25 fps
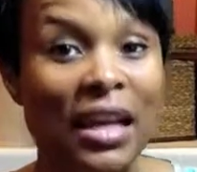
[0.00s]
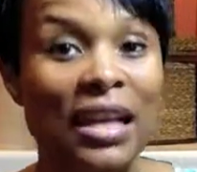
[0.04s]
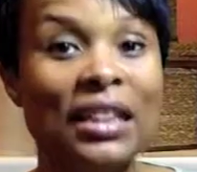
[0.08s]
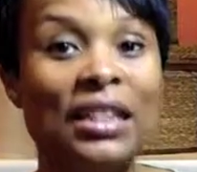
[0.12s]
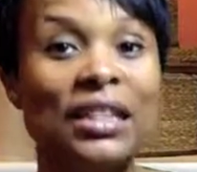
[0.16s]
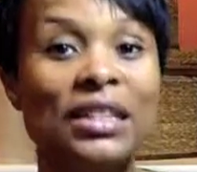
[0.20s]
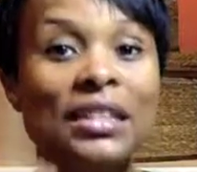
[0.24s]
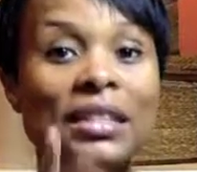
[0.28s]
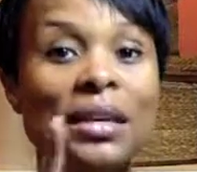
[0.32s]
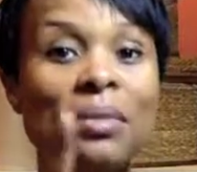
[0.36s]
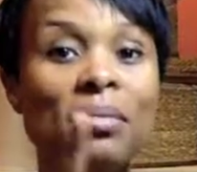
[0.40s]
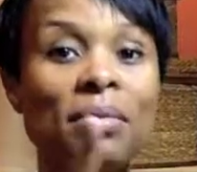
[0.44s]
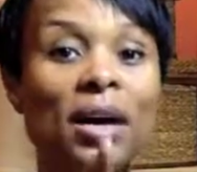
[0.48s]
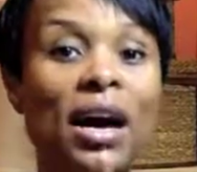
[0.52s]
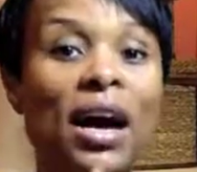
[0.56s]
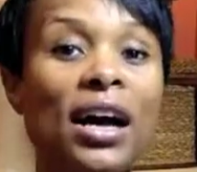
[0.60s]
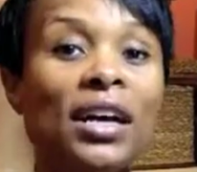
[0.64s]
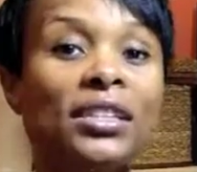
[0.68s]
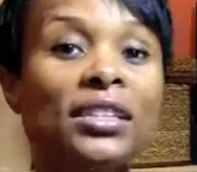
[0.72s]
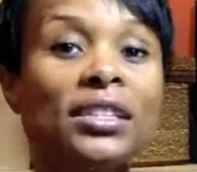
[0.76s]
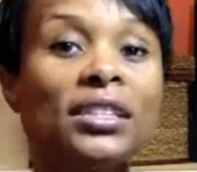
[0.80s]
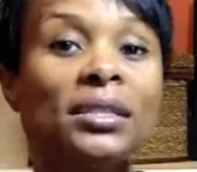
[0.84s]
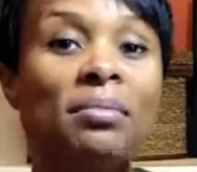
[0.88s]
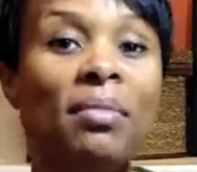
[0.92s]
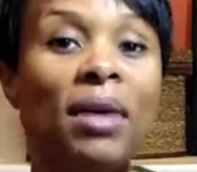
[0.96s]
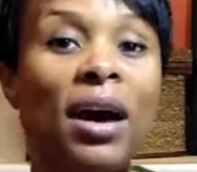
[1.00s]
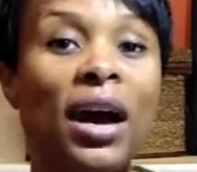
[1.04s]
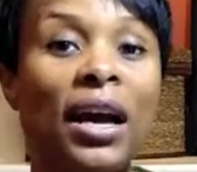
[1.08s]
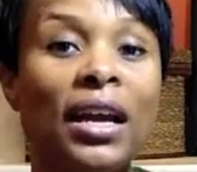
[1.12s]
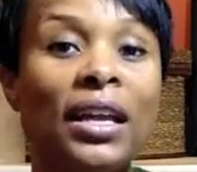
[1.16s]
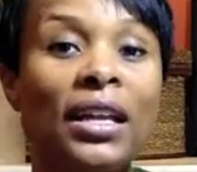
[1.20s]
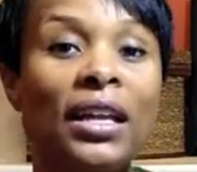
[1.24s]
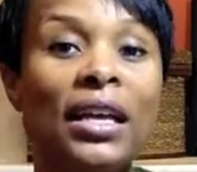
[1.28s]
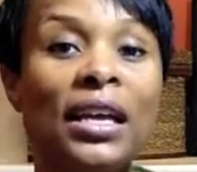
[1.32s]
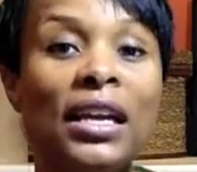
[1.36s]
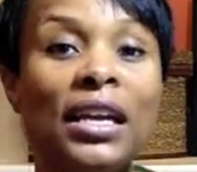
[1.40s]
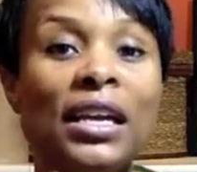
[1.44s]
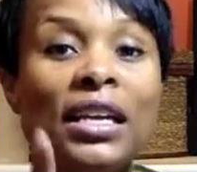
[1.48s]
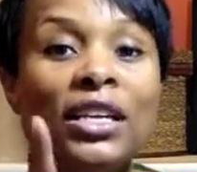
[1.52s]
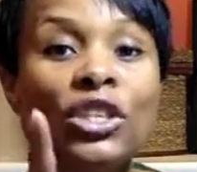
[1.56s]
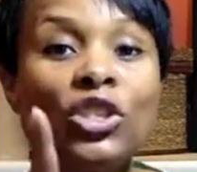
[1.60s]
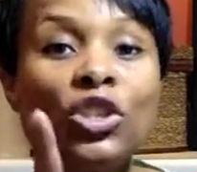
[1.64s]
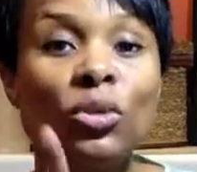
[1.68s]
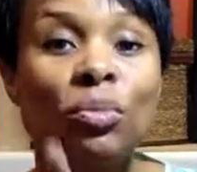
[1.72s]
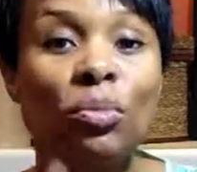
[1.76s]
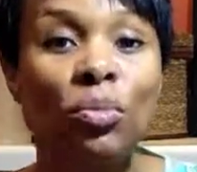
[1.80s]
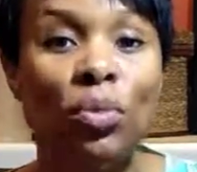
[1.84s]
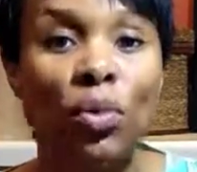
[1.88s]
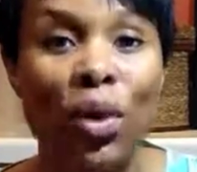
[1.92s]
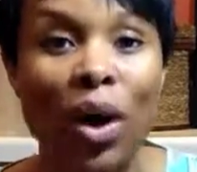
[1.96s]
The subconscious mind is
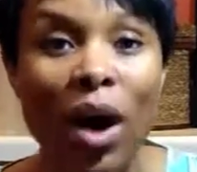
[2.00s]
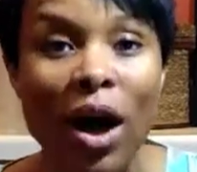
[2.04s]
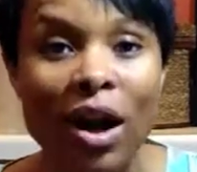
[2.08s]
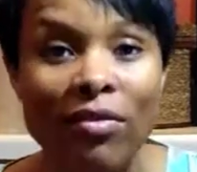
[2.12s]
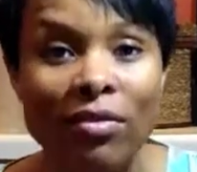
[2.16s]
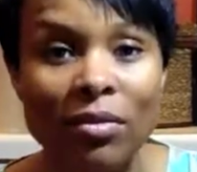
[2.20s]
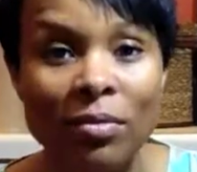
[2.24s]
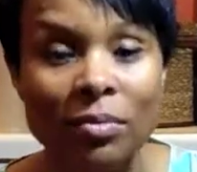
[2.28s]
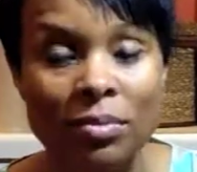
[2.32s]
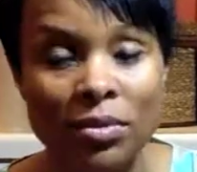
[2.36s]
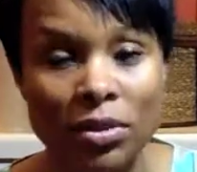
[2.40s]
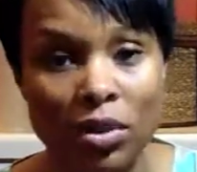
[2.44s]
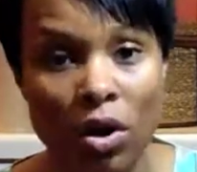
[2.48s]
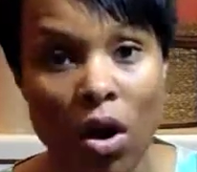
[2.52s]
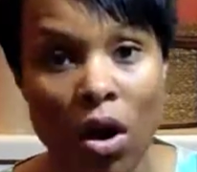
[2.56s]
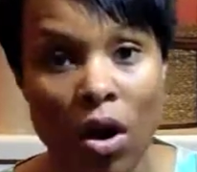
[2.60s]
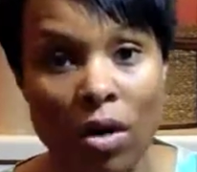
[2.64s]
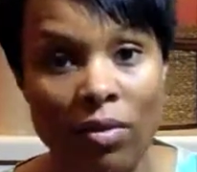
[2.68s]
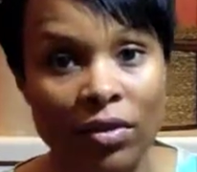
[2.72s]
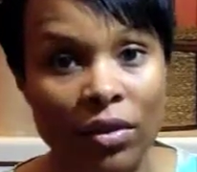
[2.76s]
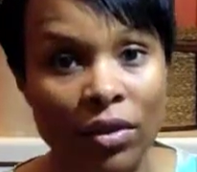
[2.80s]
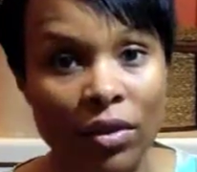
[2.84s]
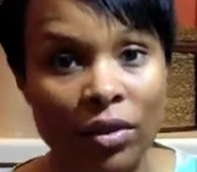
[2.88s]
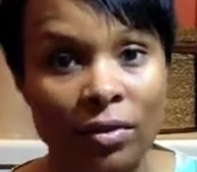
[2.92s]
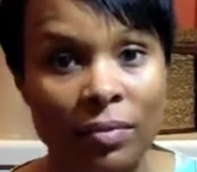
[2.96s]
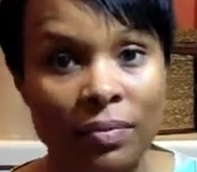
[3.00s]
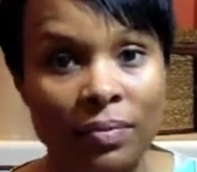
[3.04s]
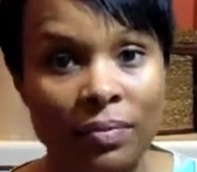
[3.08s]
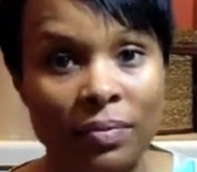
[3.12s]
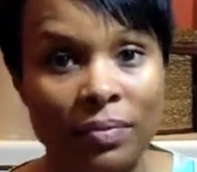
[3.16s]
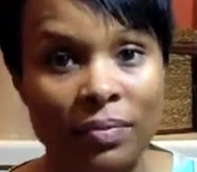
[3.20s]
your problem solver.